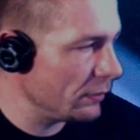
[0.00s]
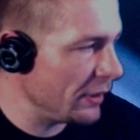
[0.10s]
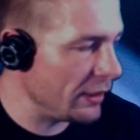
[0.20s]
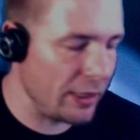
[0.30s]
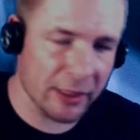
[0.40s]
in
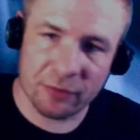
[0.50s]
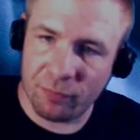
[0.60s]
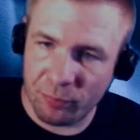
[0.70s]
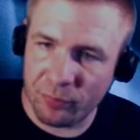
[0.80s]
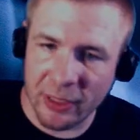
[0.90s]
the
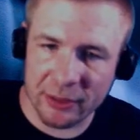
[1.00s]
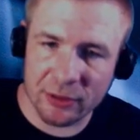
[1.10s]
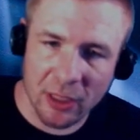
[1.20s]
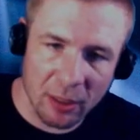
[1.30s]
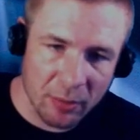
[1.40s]
next
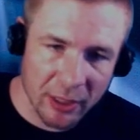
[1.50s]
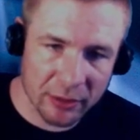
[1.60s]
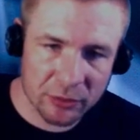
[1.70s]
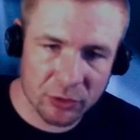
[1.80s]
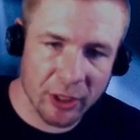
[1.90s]
time I
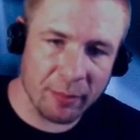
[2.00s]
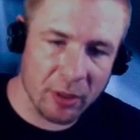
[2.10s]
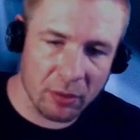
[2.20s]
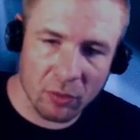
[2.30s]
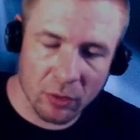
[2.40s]
stream,
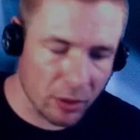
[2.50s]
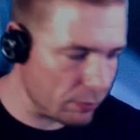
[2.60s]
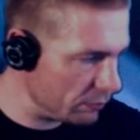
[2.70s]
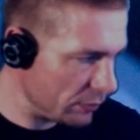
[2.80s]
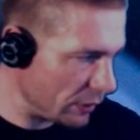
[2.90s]

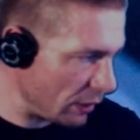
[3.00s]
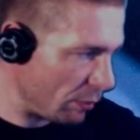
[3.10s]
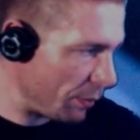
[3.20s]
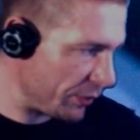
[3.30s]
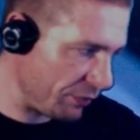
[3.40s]
or come
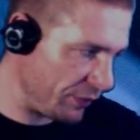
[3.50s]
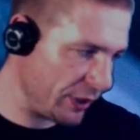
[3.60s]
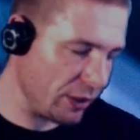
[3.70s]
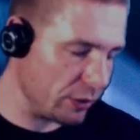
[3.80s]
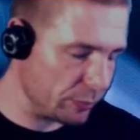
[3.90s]
up with a
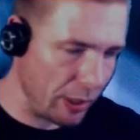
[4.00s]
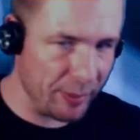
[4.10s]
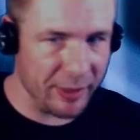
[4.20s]
video. It's probably